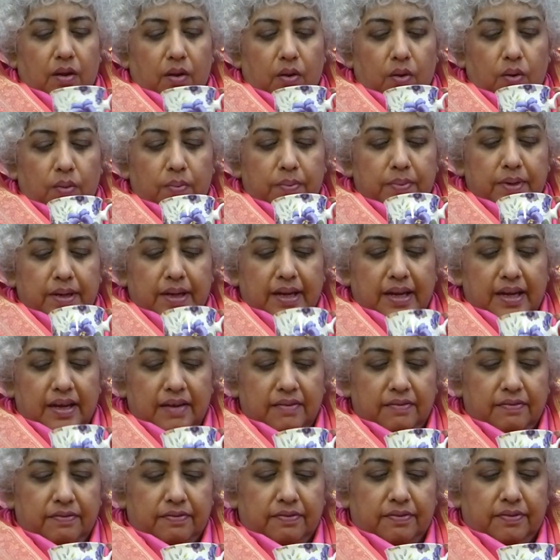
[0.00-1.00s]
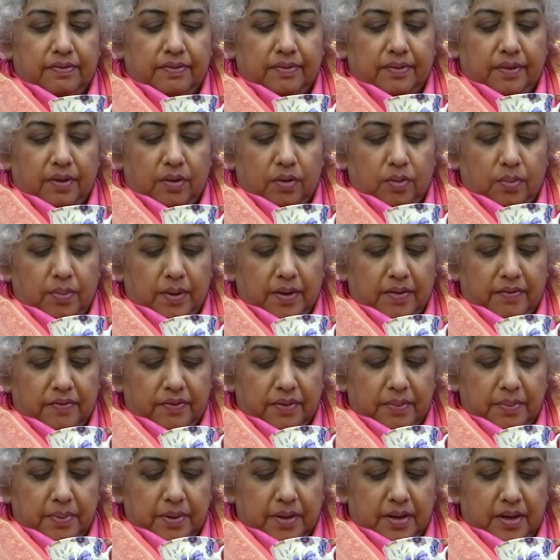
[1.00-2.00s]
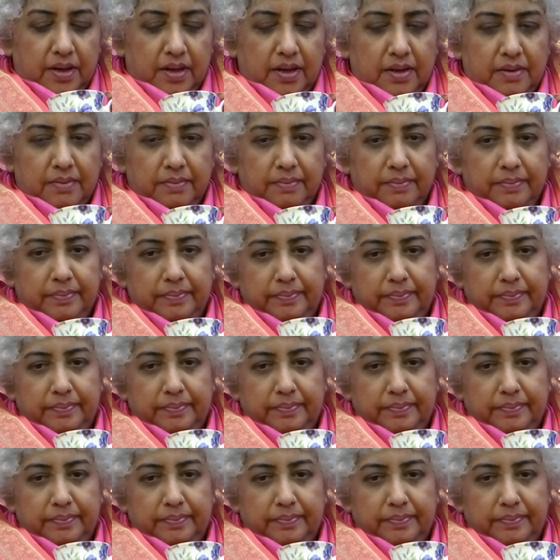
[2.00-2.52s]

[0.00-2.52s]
Om Dave. Om everybody.